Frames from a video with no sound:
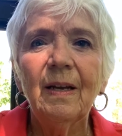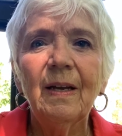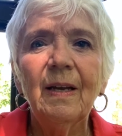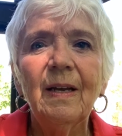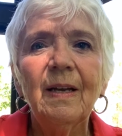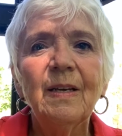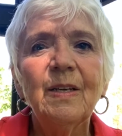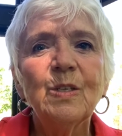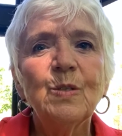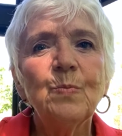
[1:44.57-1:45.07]

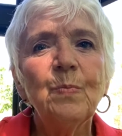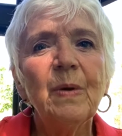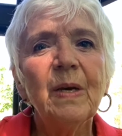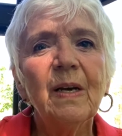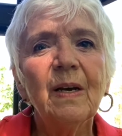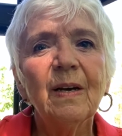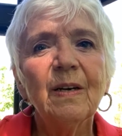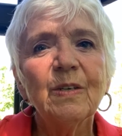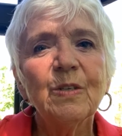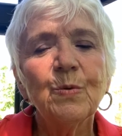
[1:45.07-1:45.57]
it is
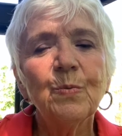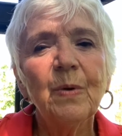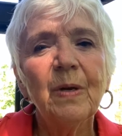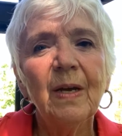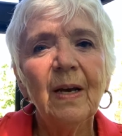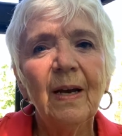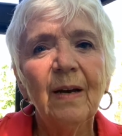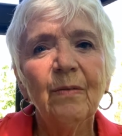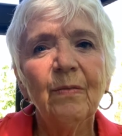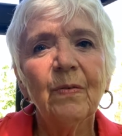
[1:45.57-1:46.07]
because we
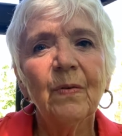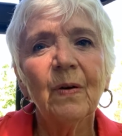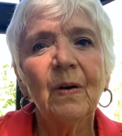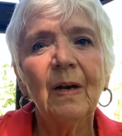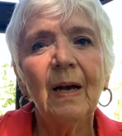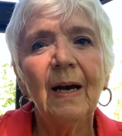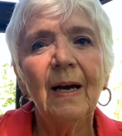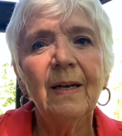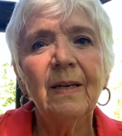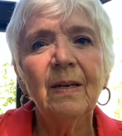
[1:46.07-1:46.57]
have
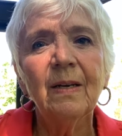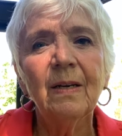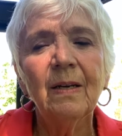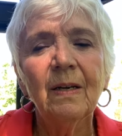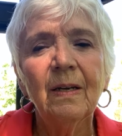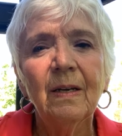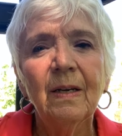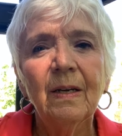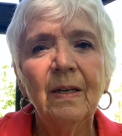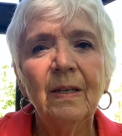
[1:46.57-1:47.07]
forgotten
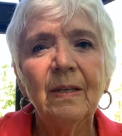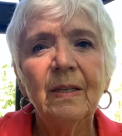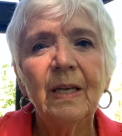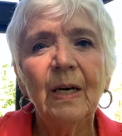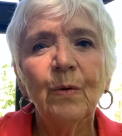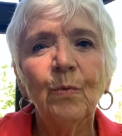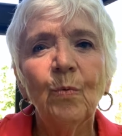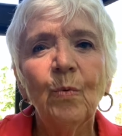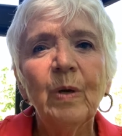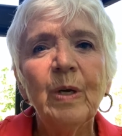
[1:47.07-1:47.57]

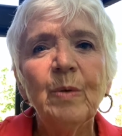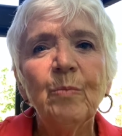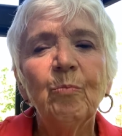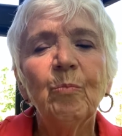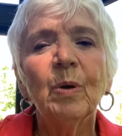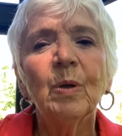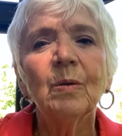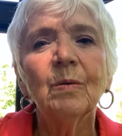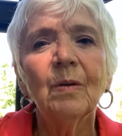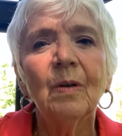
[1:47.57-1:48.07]
that we
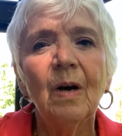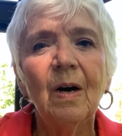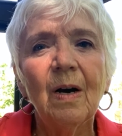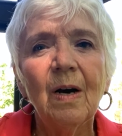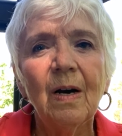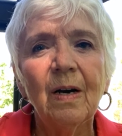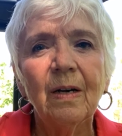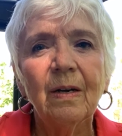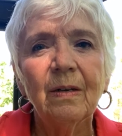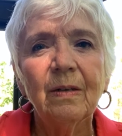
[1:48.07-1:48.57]

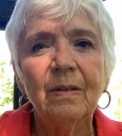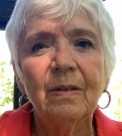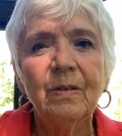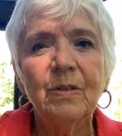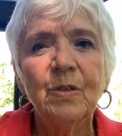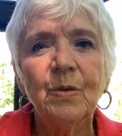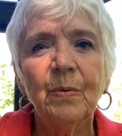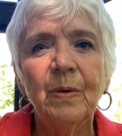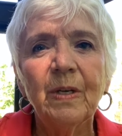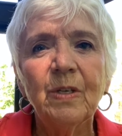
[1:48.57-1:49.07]
belong
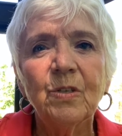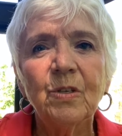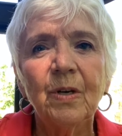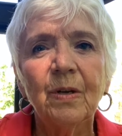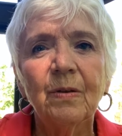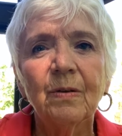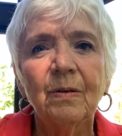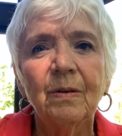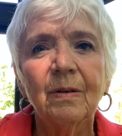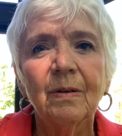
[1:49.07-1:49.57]
to each
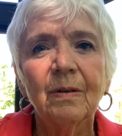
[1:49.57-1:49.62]
other.